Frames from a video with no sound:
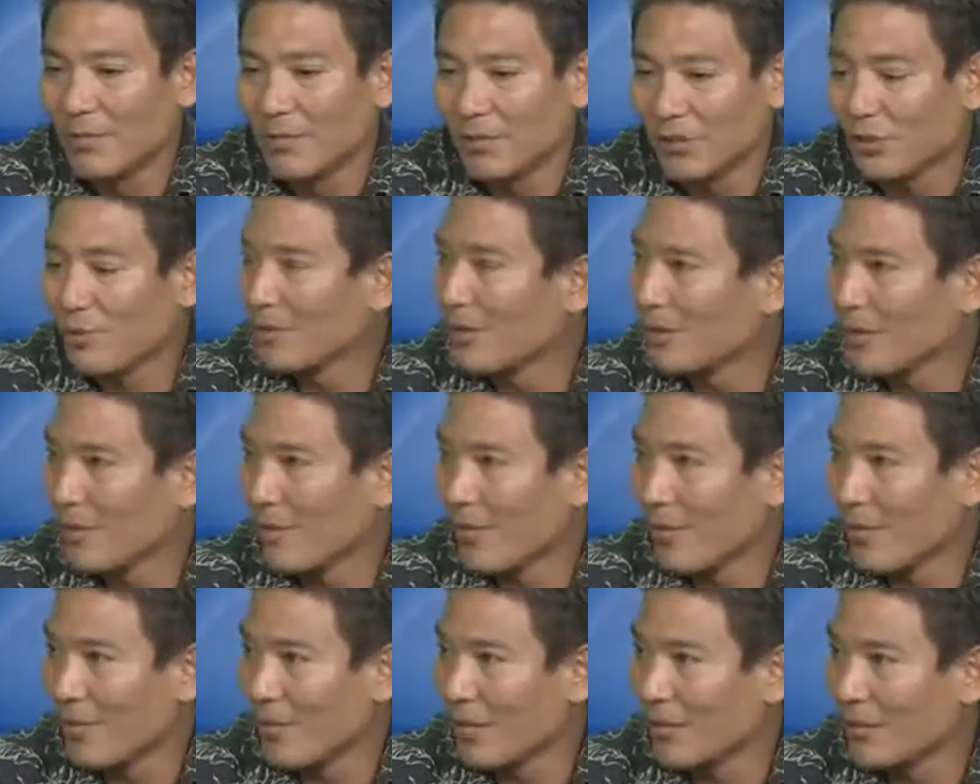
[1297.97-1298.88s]
so much
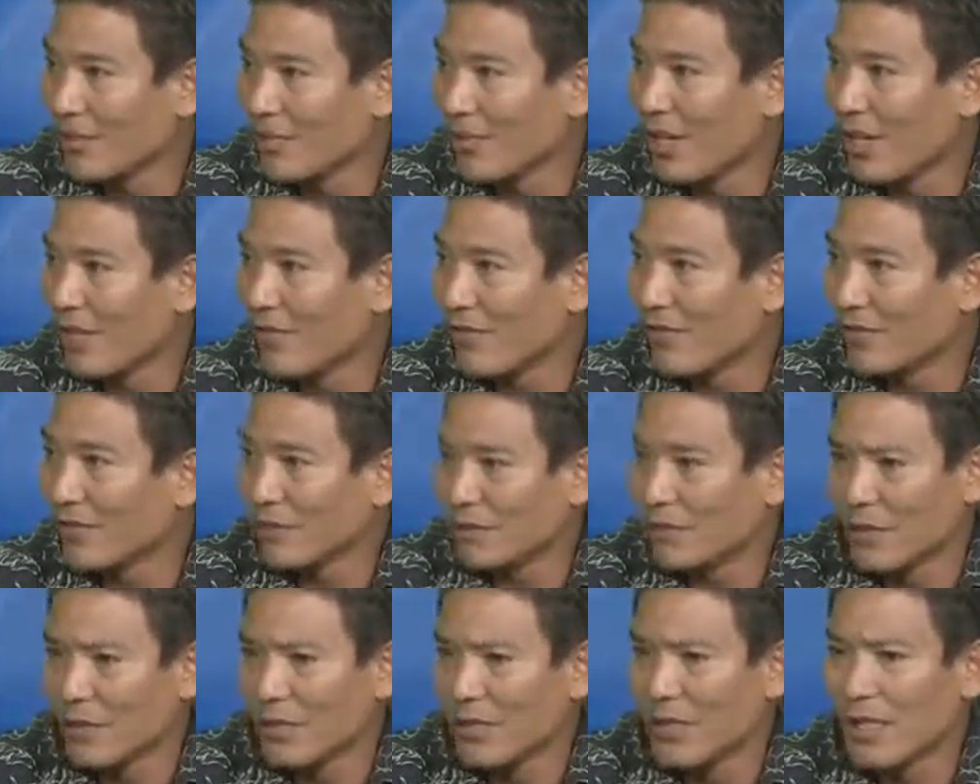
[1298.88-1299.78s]
time there myself, it's
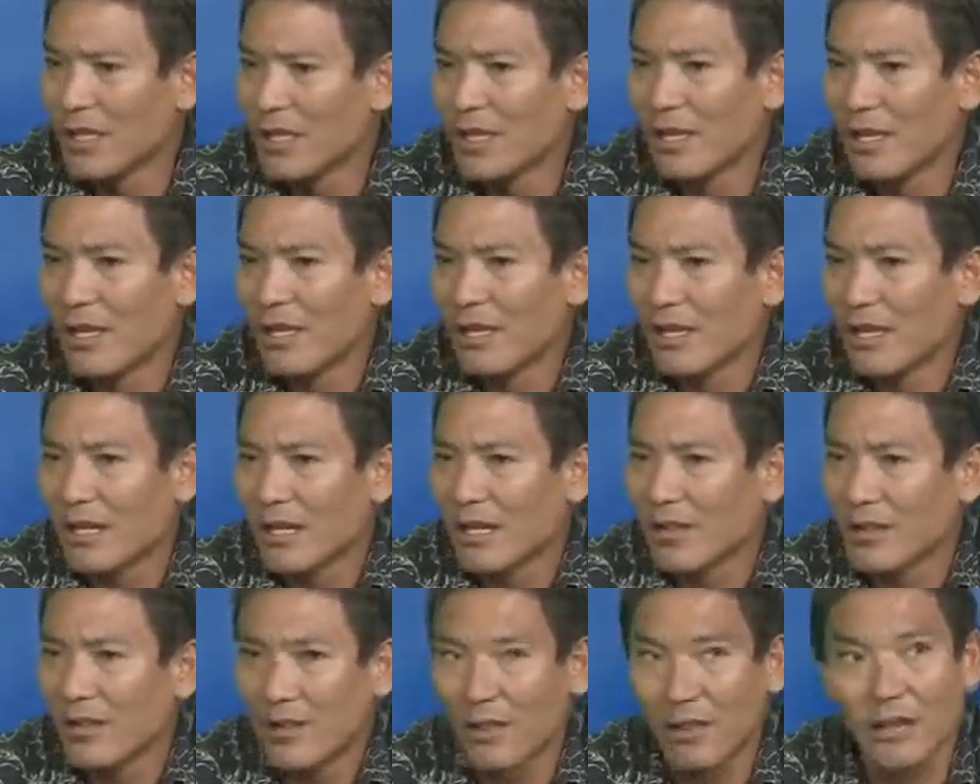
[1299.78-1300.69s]
really kind
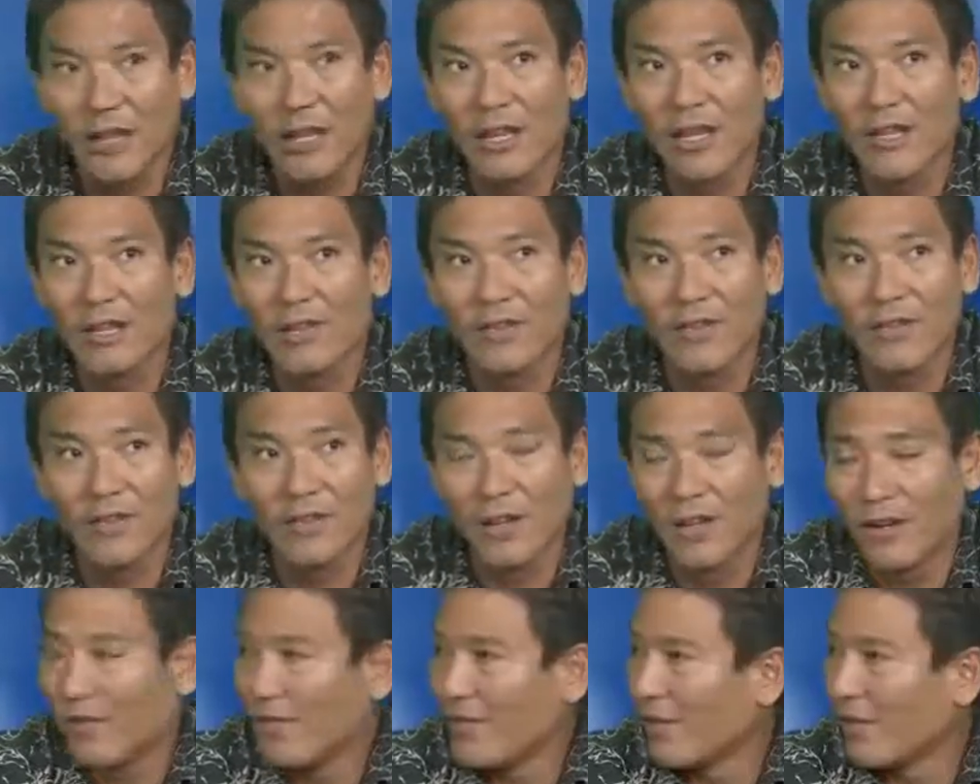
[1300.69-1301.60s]
of the land
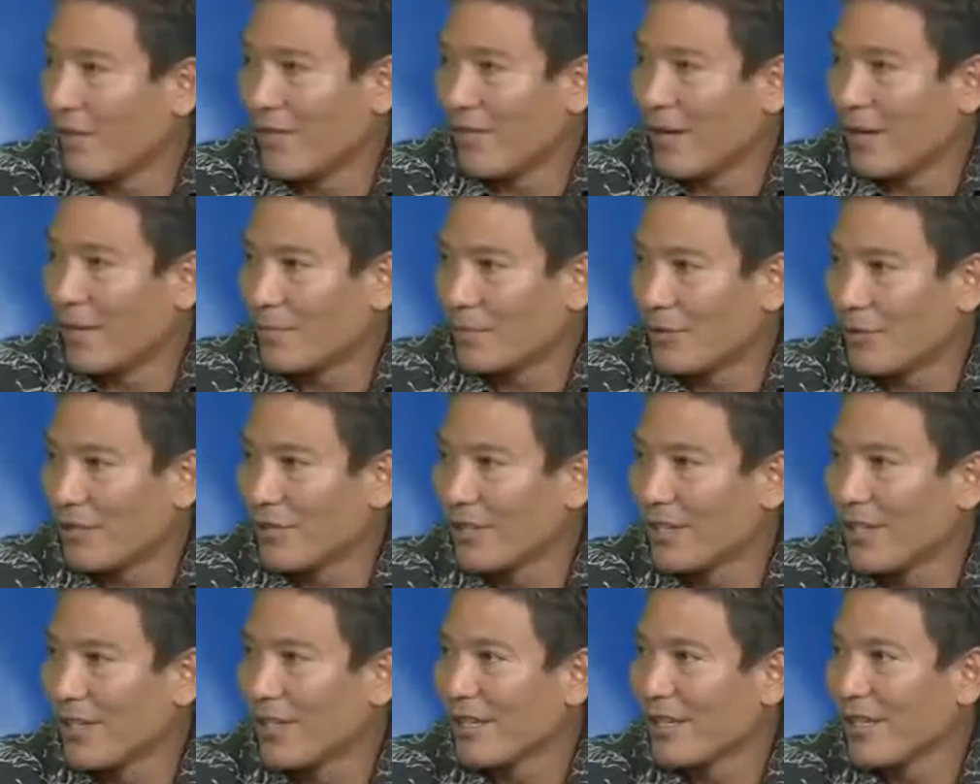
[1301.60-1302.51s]
of
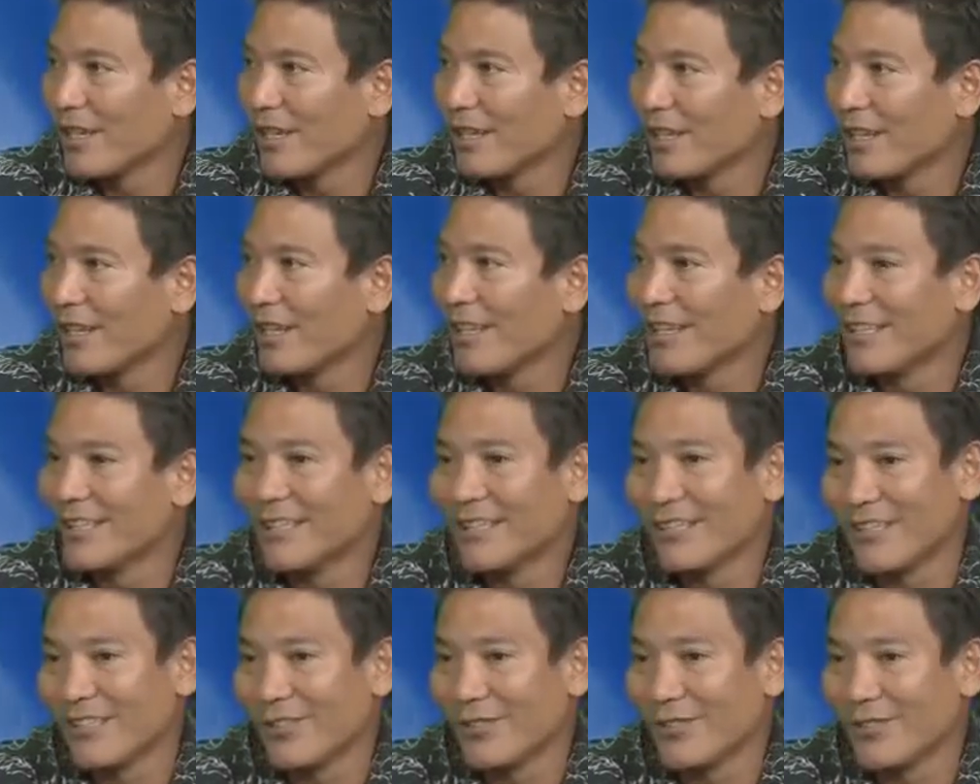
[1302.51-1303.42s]
opportunity,
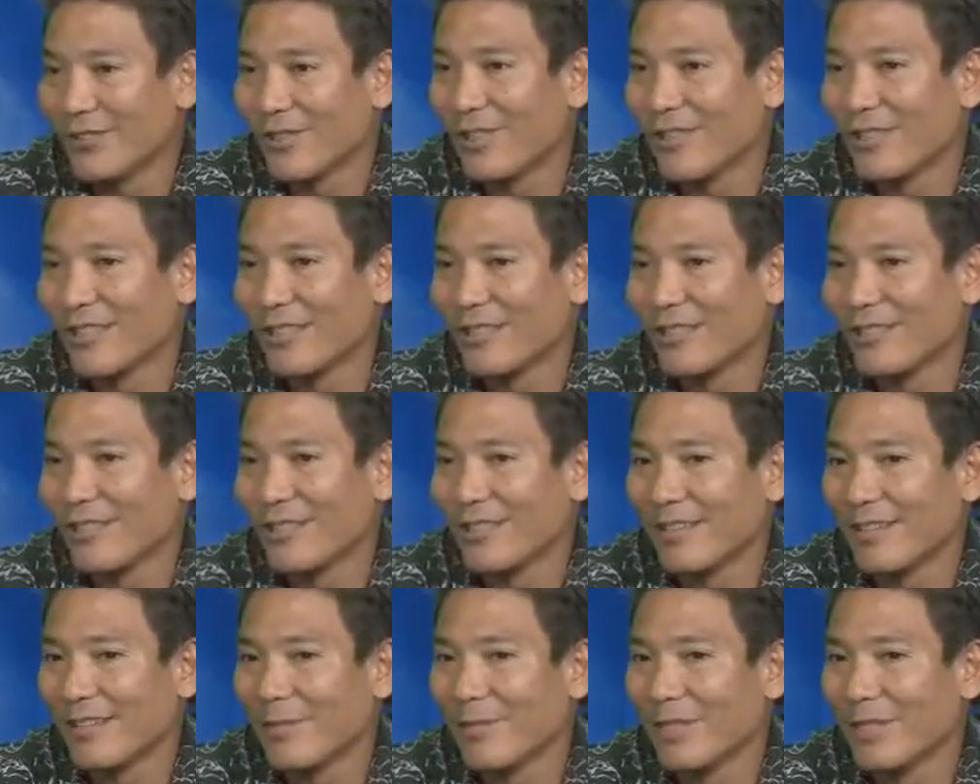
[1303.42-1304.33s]
and you're only kind of
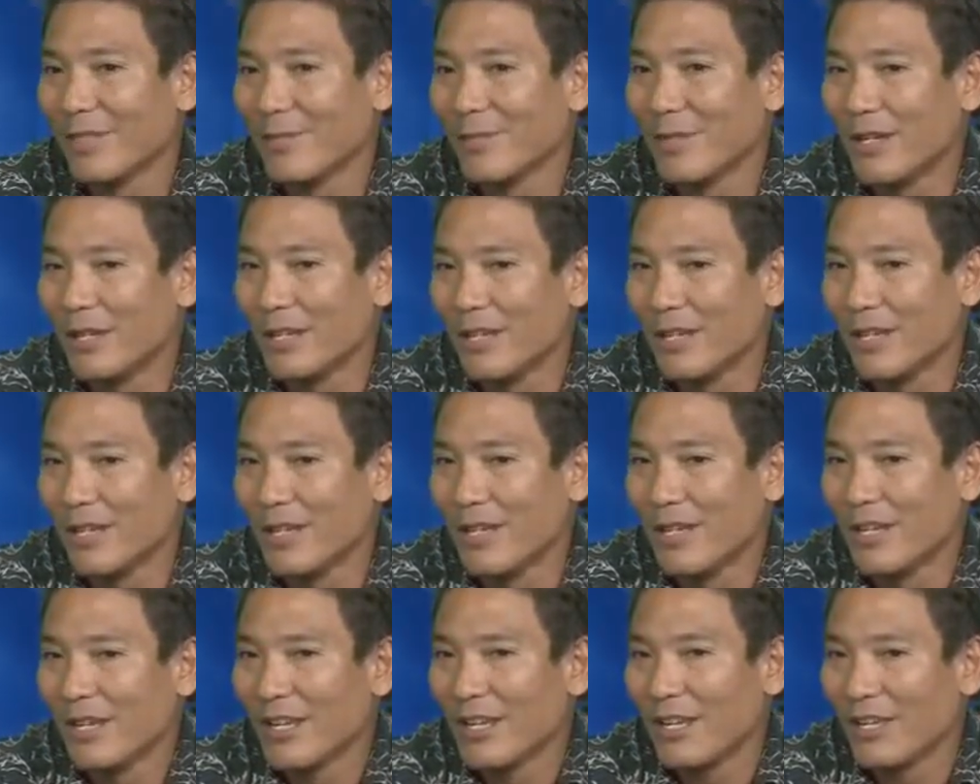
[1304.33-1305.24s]
limited by
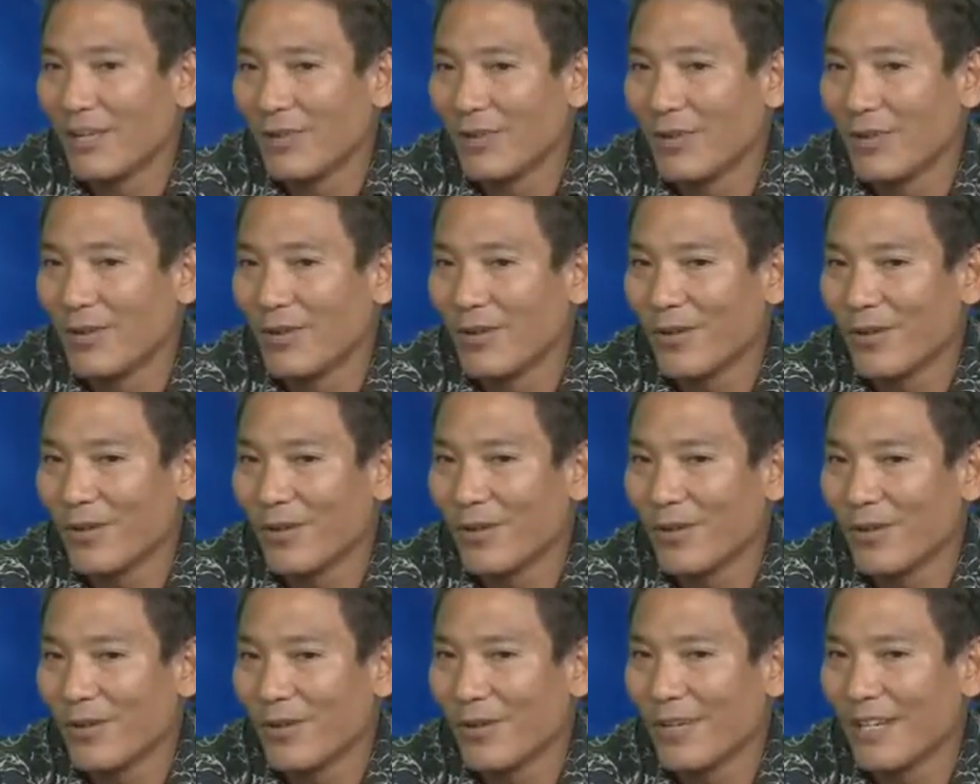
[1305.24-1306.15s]
your
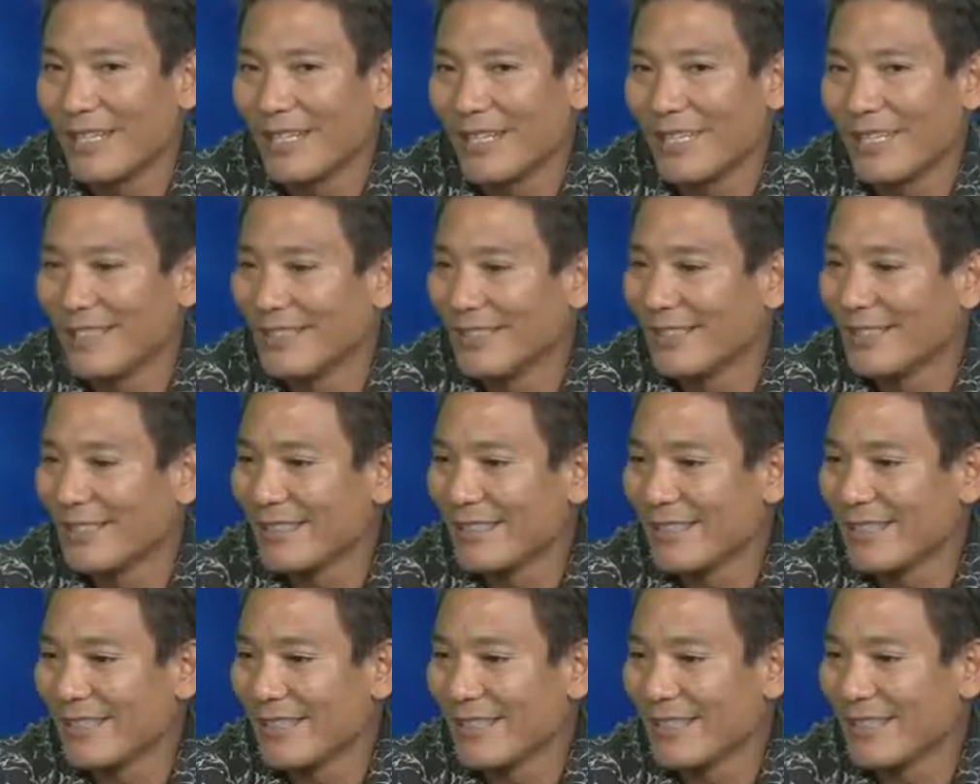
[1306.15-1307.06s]

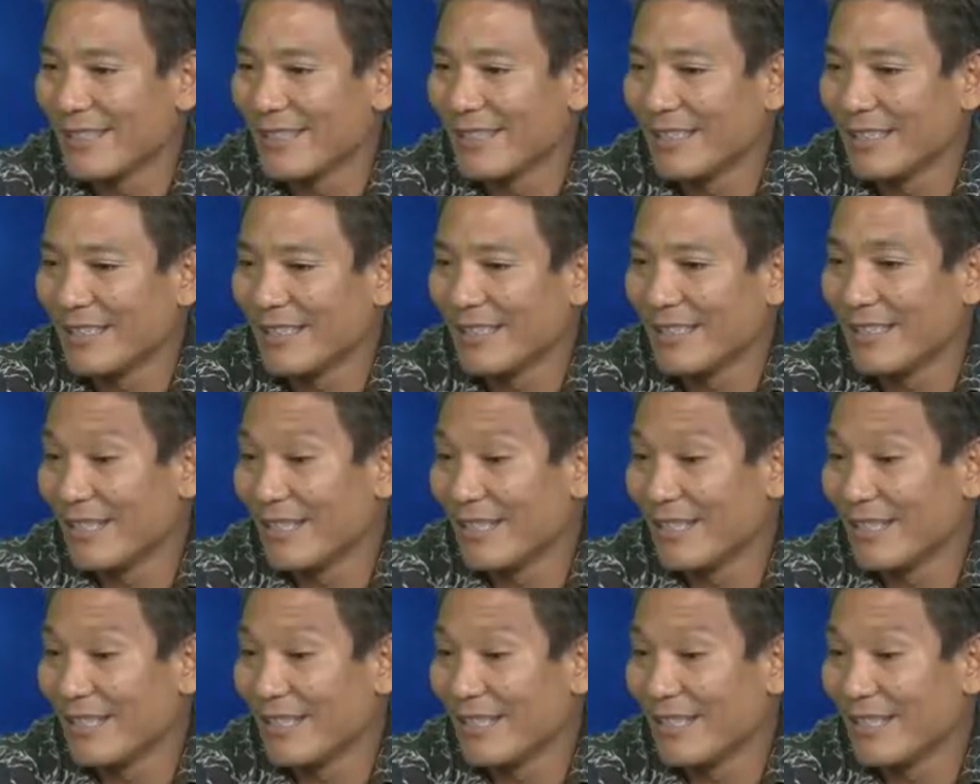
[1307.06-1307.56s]
ideas, and